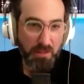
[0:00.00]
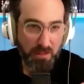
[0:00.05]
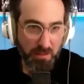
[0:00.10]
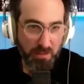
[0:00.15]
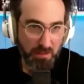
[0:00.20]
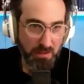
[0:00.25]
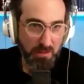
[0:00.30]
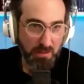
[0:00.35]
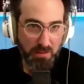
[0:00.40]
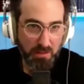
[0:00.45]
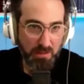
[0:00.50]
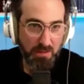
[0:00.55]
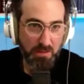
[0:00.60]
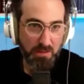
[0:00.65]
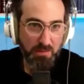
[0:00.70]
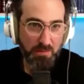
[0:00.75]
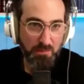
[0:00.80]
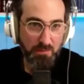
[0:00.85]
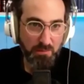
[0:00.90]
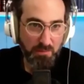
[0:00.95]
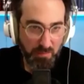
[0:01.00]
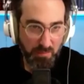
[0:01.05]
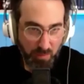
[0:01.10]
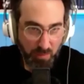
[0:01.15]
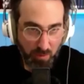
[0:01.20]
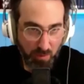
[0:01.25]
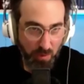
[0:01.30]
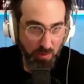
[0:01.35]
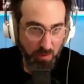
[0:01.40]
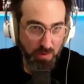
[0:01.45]
This is
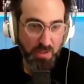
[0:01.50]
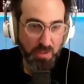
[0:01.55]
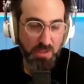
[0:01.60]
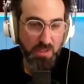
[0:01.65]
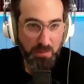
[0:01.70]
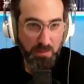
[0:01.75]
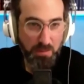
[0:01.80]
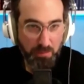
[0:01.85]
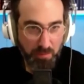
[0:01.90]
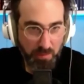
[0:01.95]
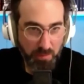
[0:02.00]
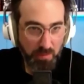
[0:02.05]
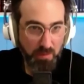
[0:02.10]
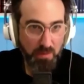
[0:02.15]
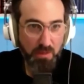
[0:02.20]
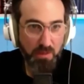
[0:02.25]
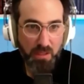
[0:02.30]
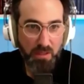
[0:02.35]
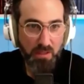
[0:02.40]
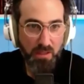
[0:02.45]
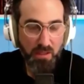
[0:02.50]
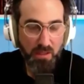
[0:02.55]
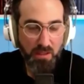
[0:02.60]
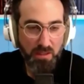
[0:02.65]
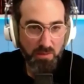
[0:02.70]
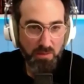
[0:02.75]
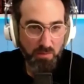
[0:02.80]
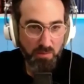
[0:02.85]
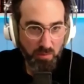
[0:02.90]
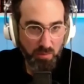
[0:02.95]
who goes to sleep. And then
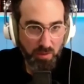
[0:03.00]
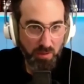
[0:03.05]
this